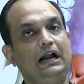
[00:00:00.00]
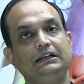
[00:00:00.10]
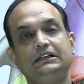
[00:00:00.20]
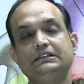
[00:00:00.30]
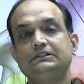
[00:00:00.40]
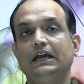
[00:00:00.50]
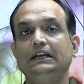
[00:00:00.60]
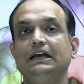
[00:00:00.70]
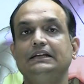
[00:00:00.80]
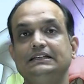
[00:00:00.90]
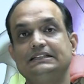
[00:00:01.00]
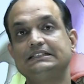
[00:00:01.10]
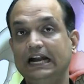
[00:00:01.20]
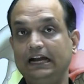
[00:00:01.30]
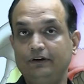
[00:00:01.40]
and this ganglia is a
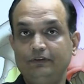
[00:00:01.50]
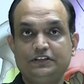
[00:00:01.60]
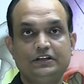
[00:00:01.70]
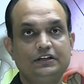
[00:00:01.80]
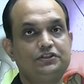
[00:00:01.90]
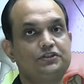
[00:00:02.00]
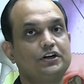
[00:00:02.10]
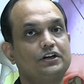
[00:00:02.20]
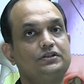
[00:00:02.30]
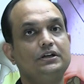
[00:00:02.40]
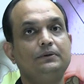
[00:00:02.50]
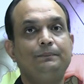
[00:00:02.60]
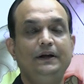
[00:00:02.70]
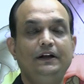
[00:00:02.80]
sandwich structure